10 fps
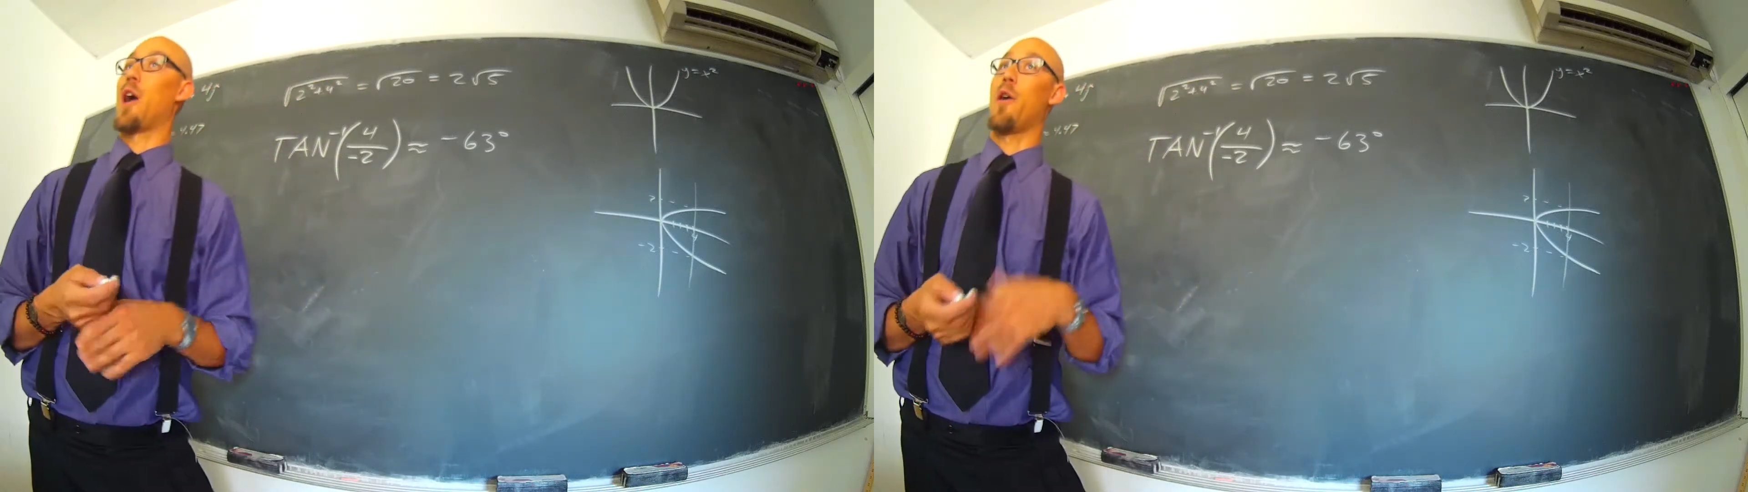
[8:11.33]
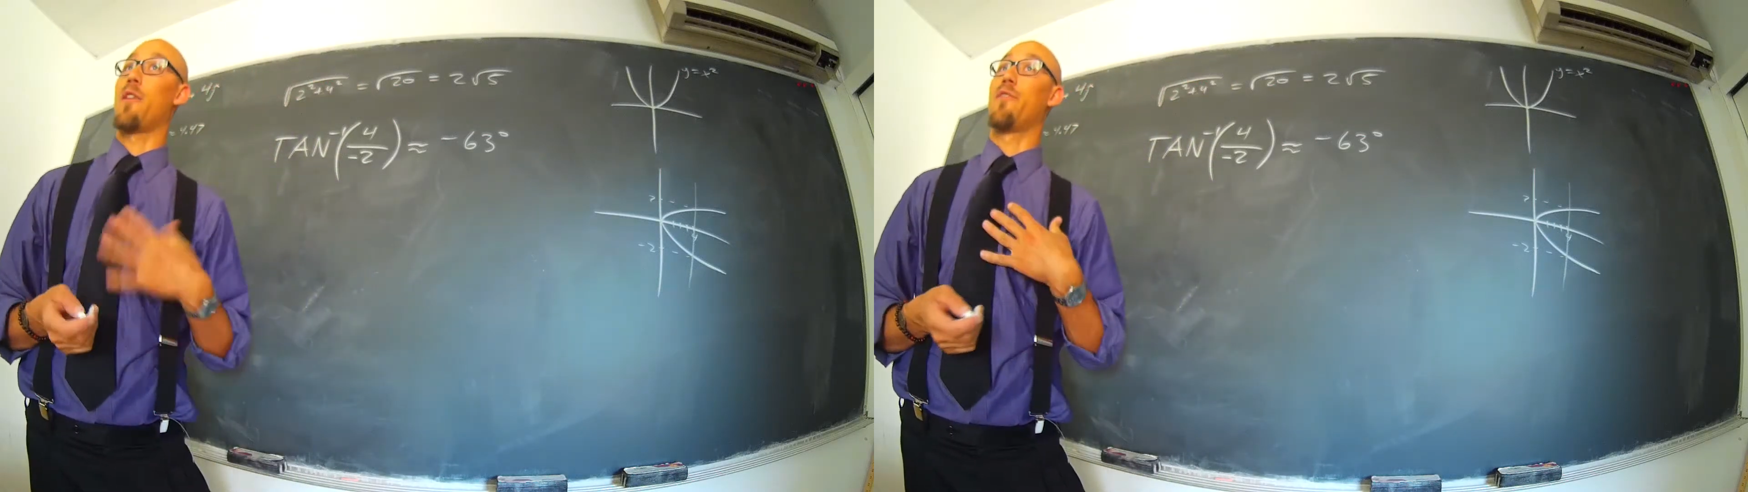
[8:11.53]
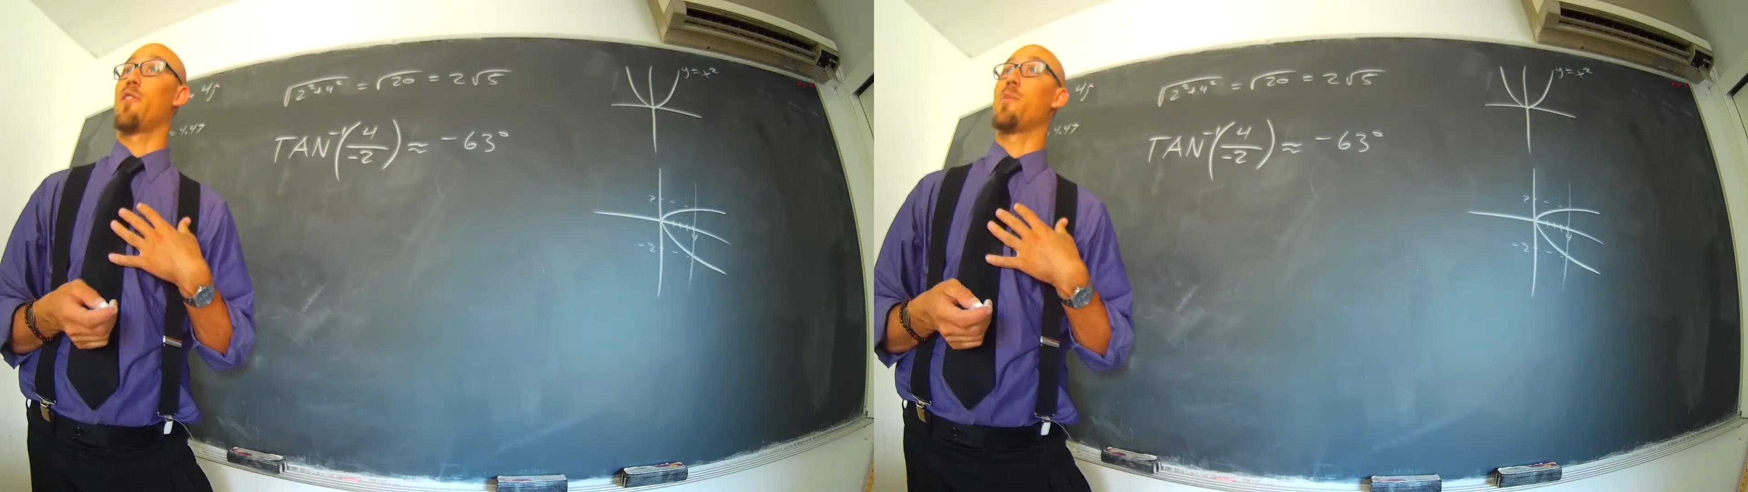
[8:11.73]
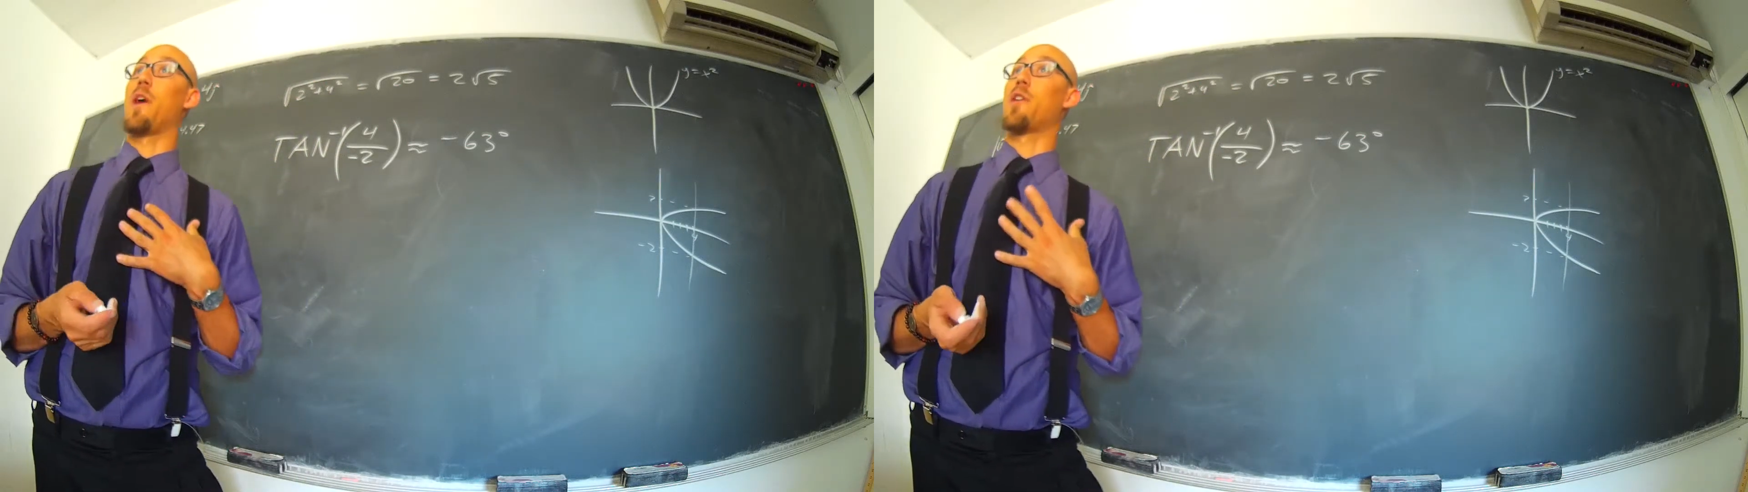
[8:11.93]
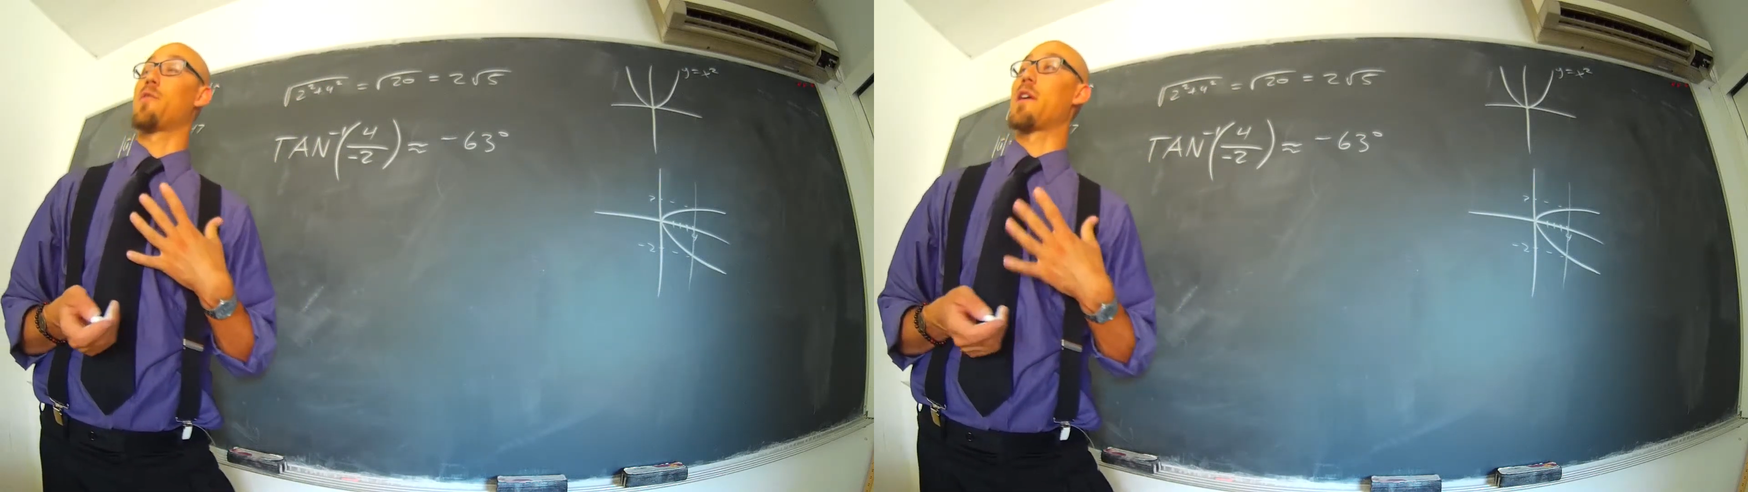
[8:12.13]
how I feel
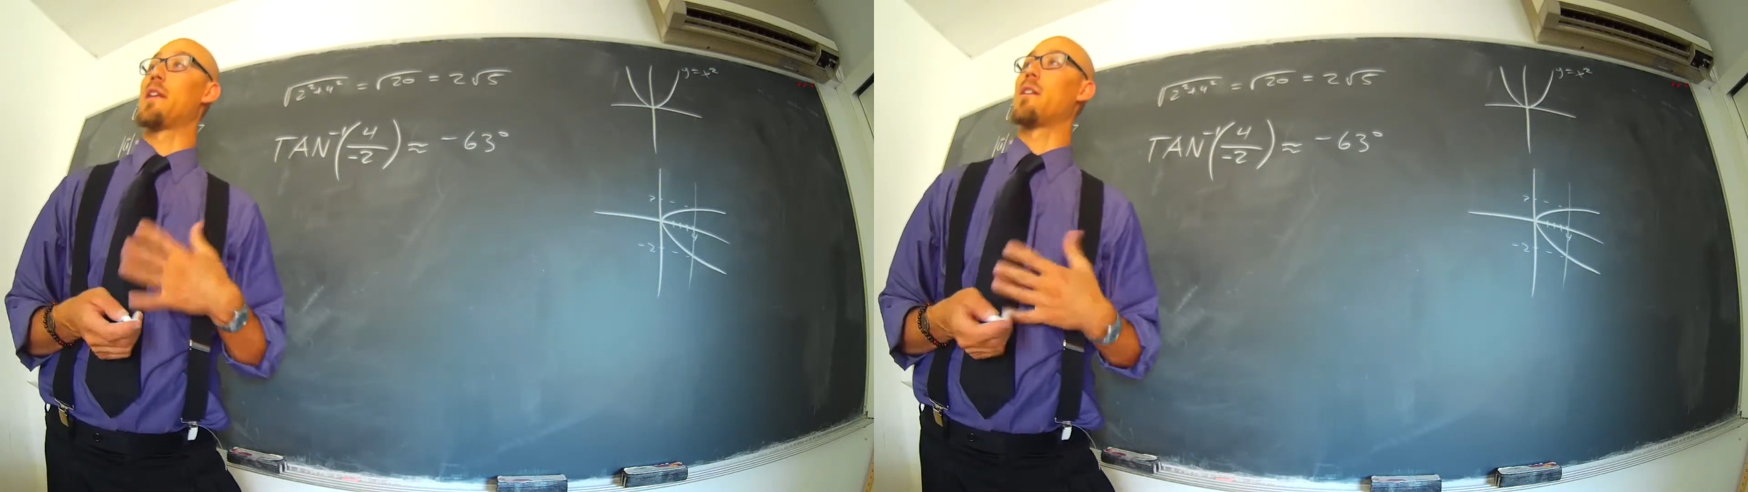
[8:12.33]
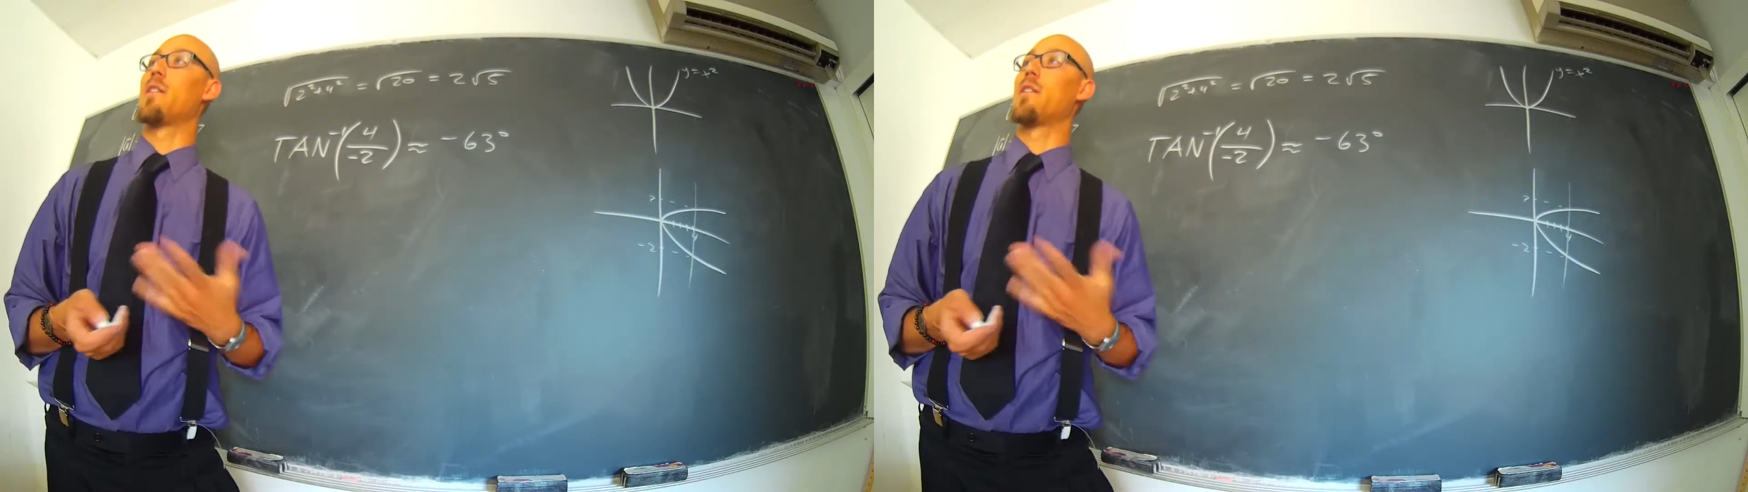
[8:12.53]
about it right now.